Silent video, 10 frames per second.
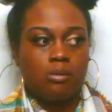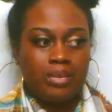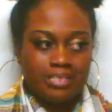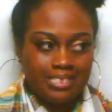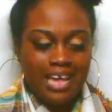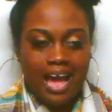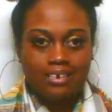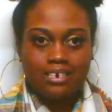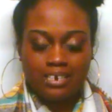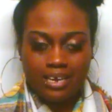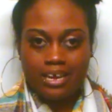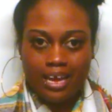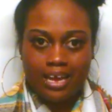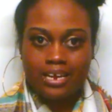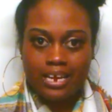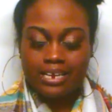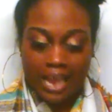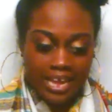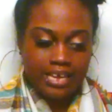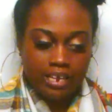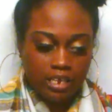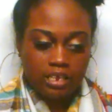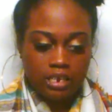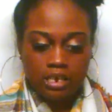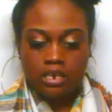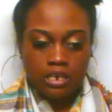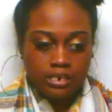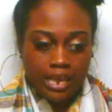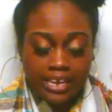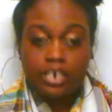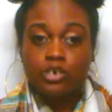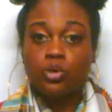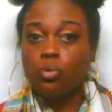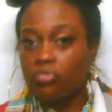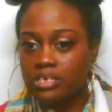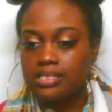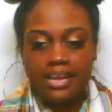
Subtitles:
mentality in their head that they can do this.